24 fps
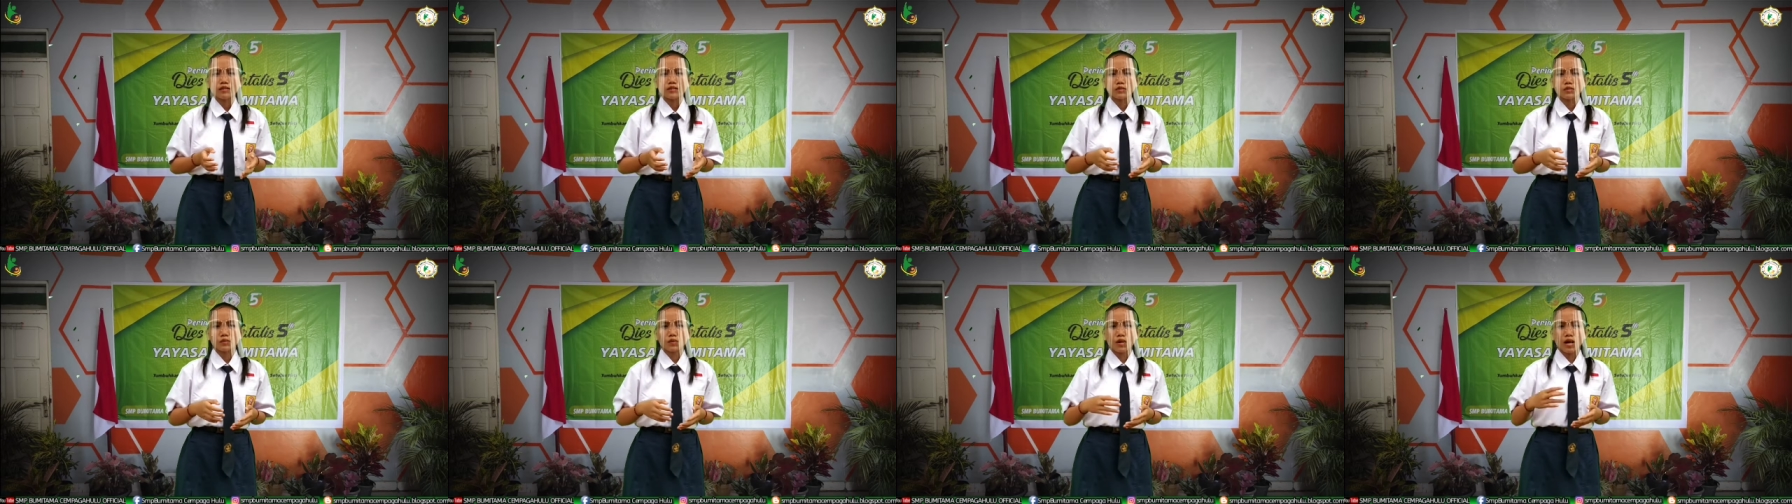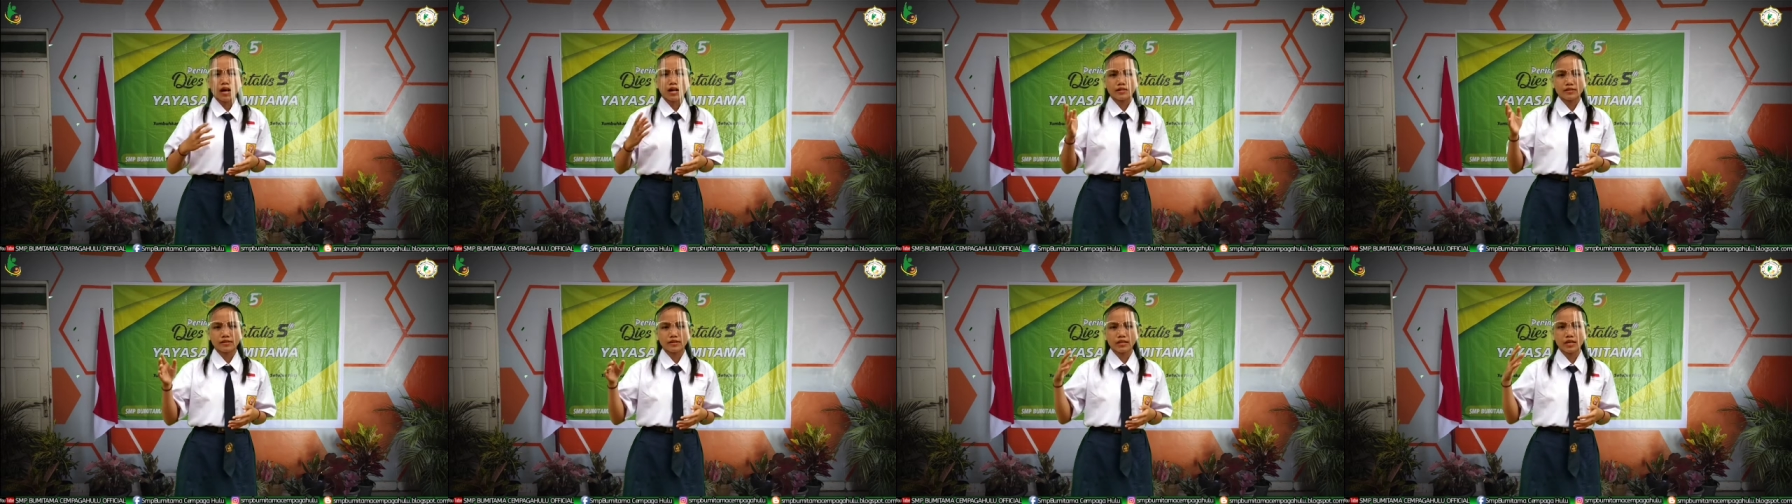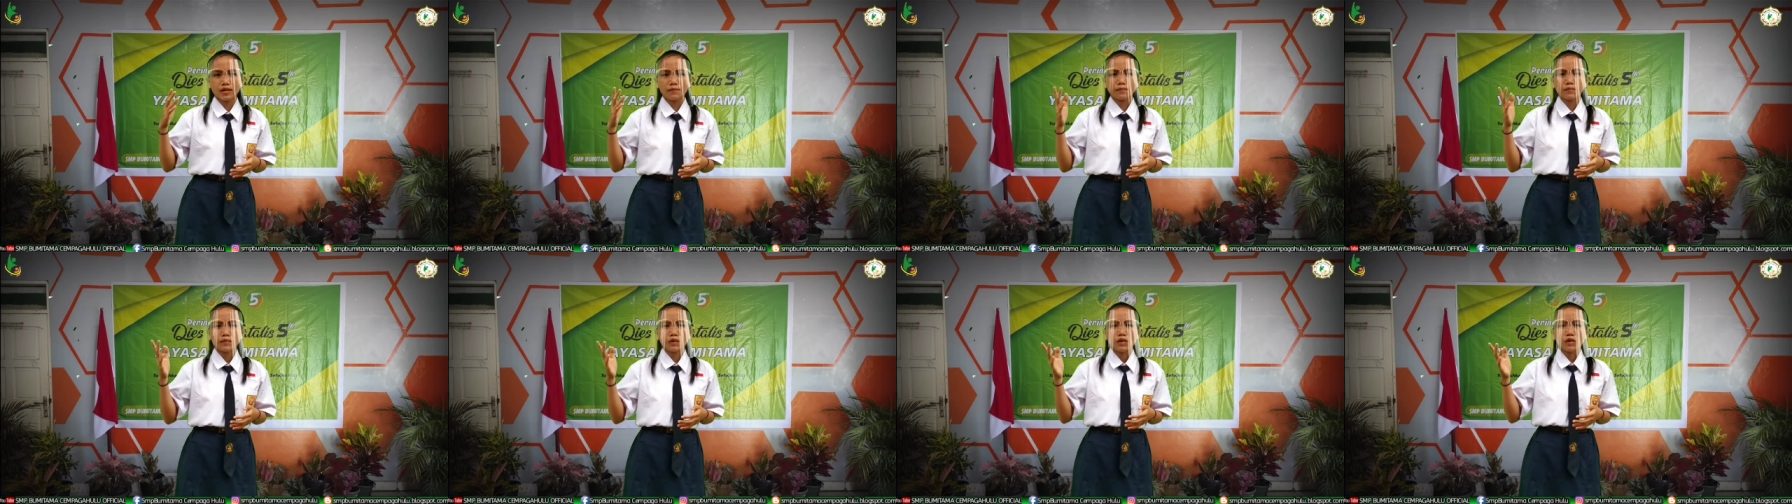
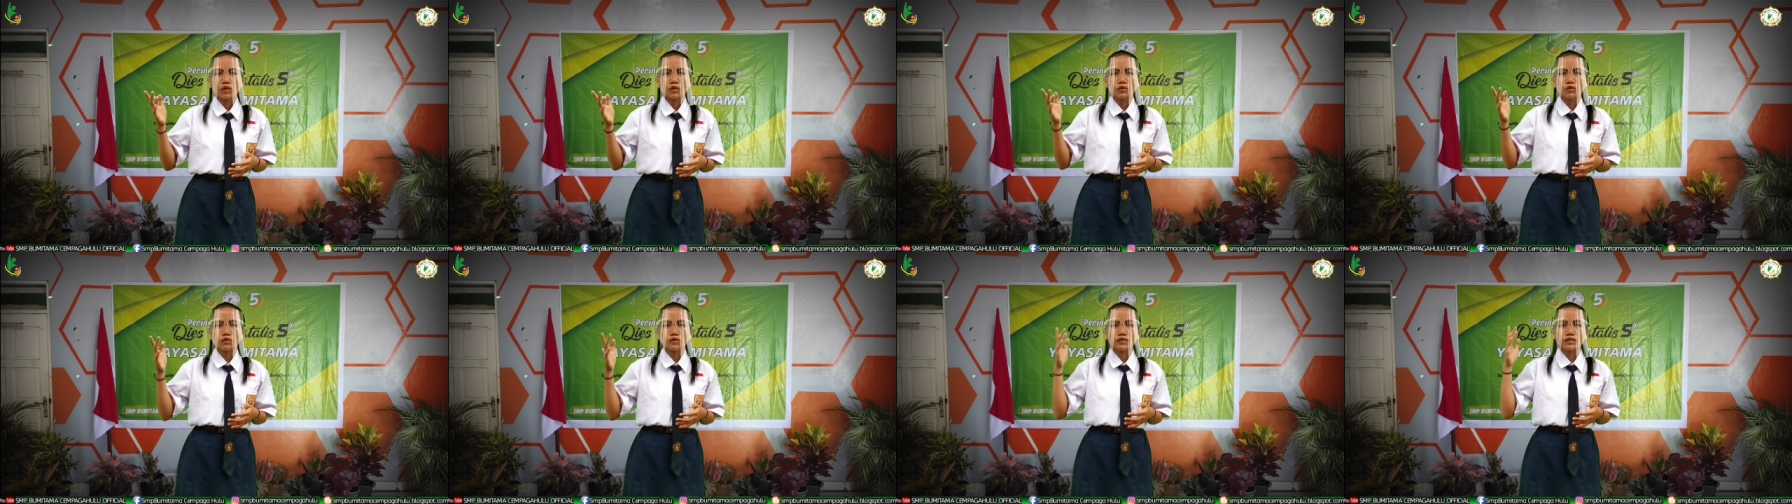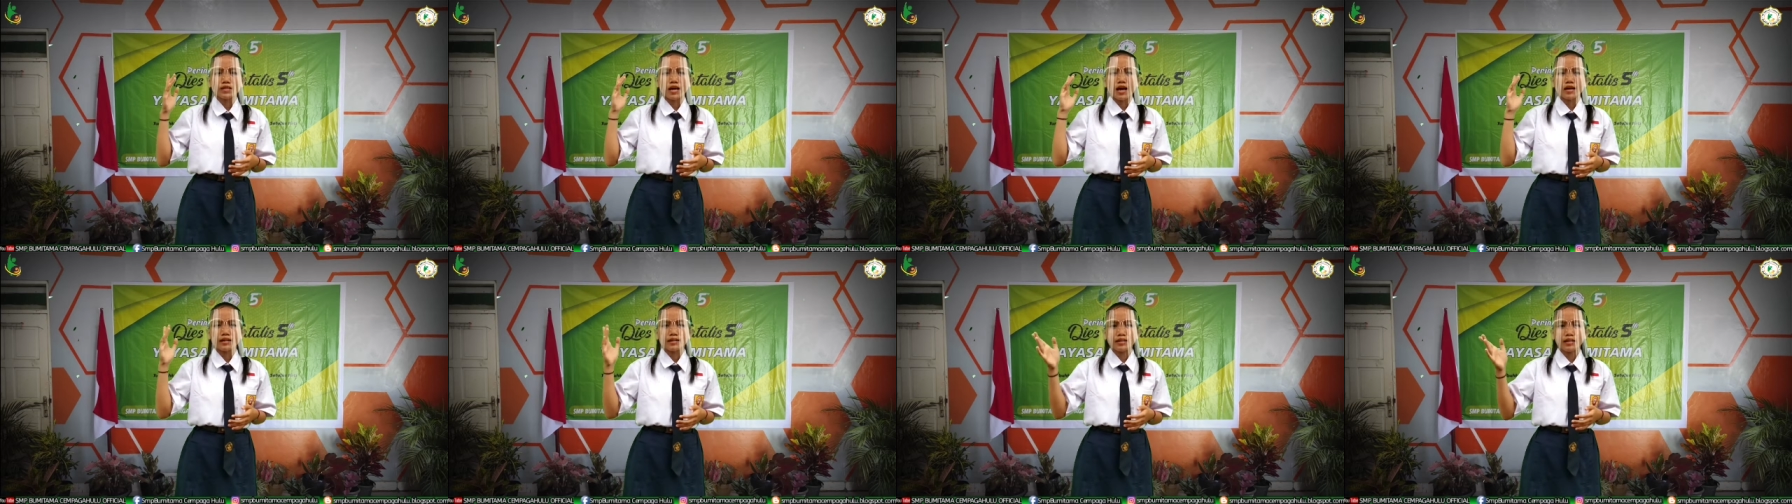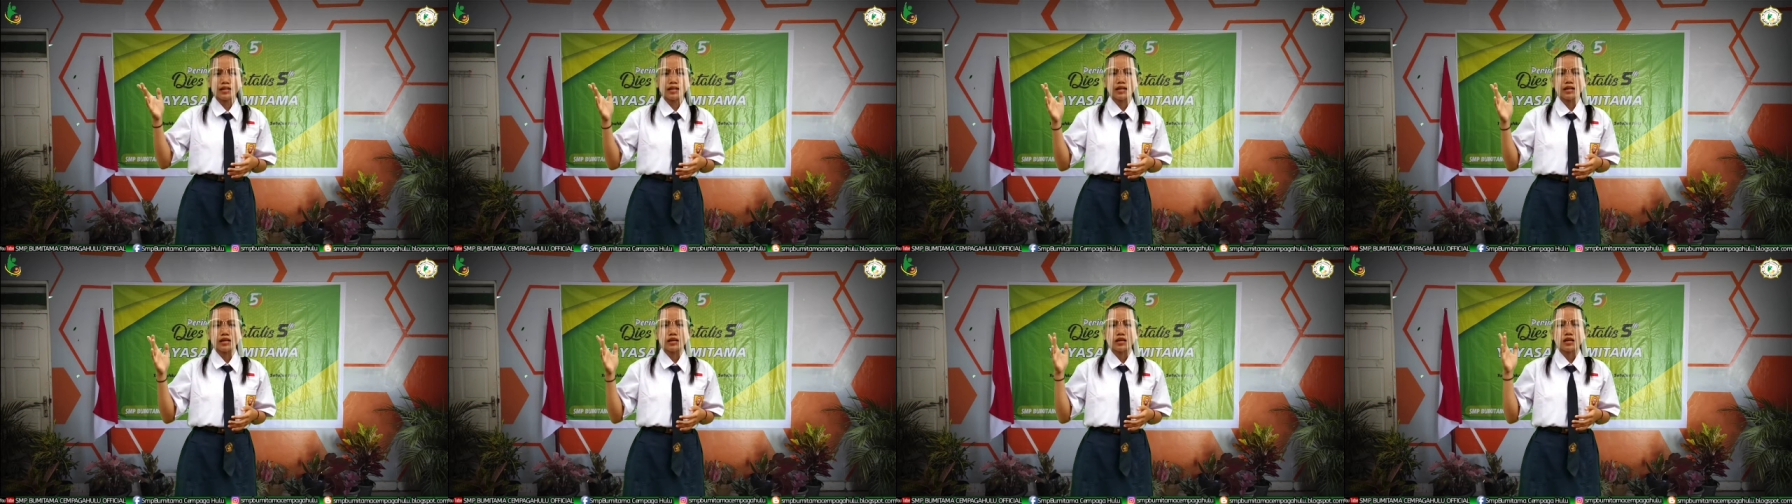scholarship to
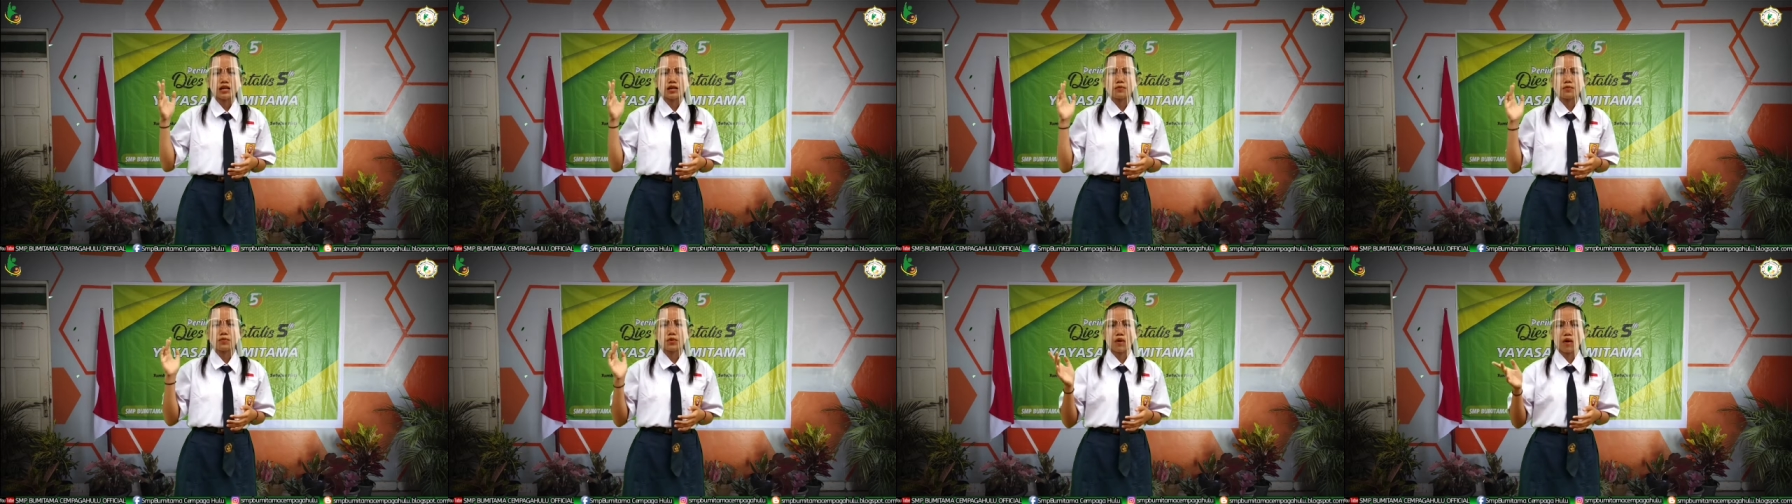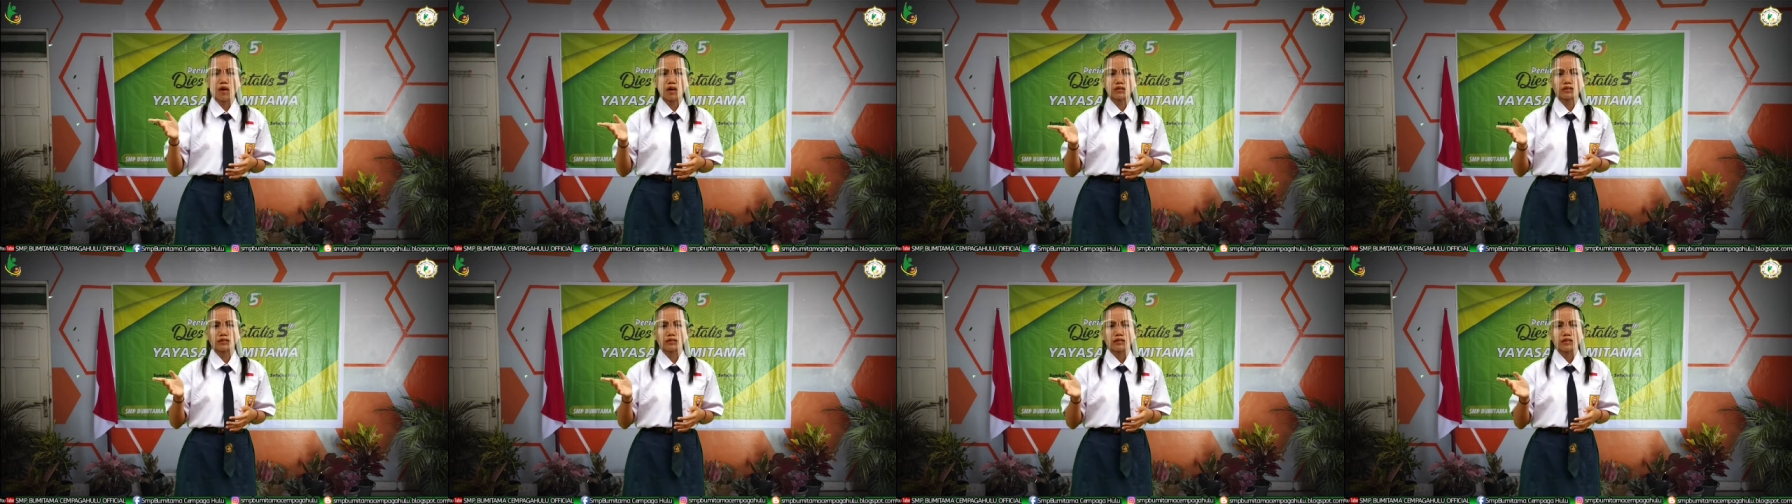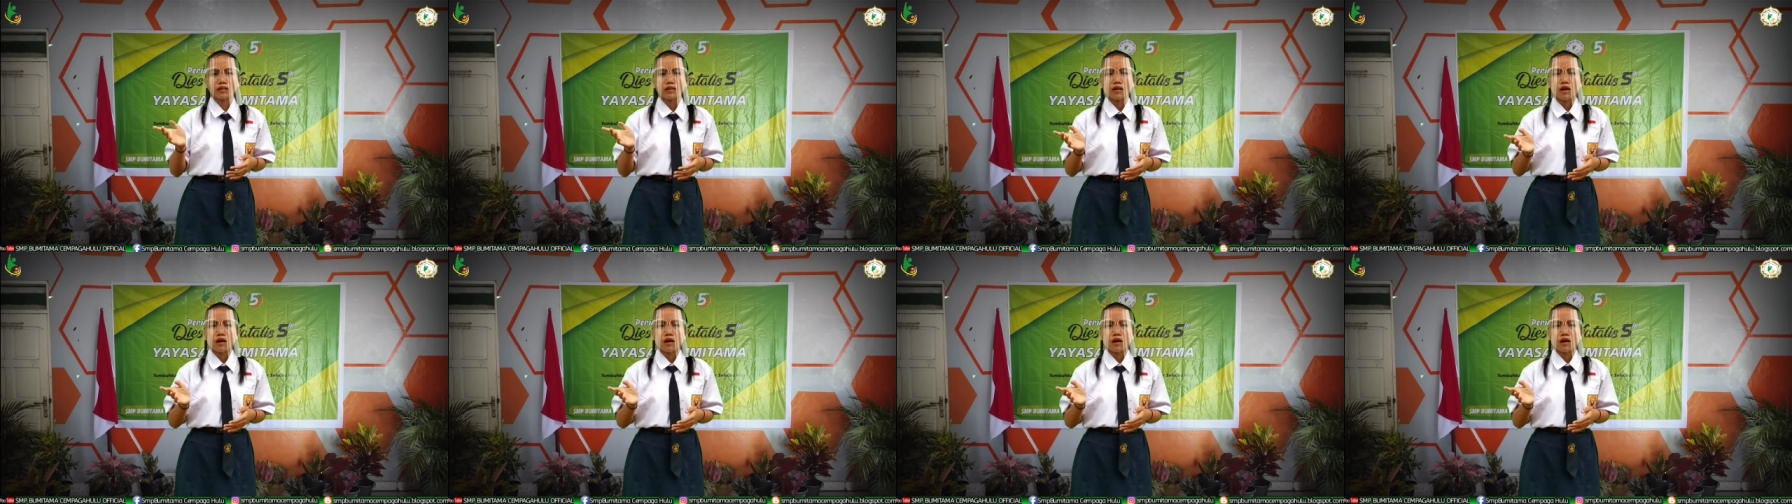study abroad,